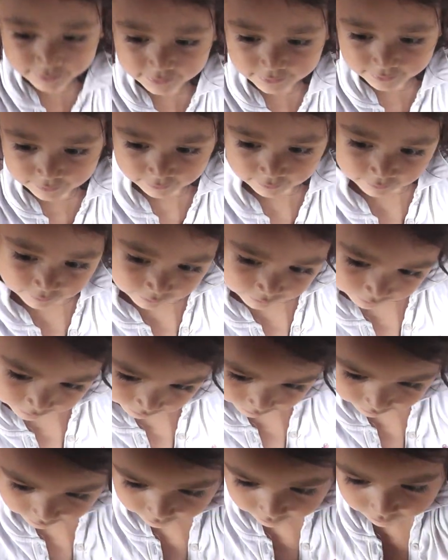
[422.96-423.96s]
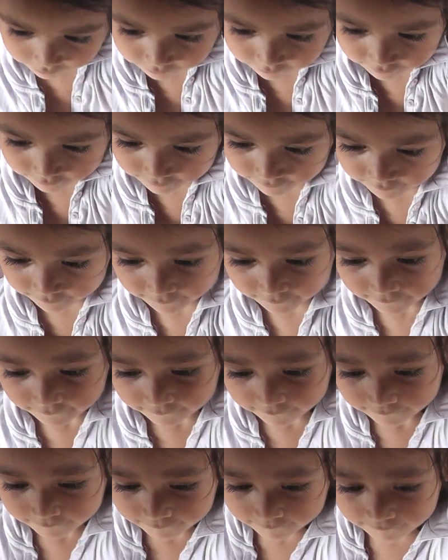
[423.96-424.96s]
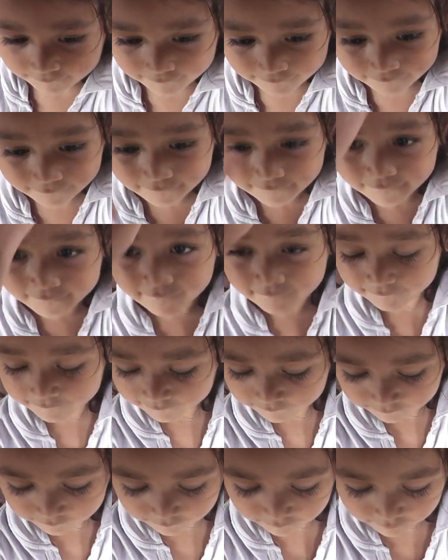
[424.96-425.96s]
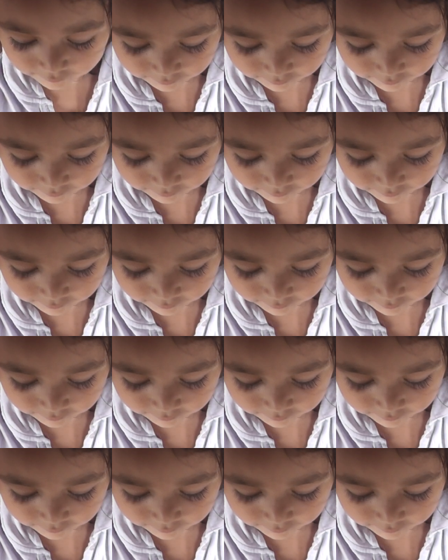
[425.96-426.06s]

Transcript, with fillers: good little girl. How are you? How are you?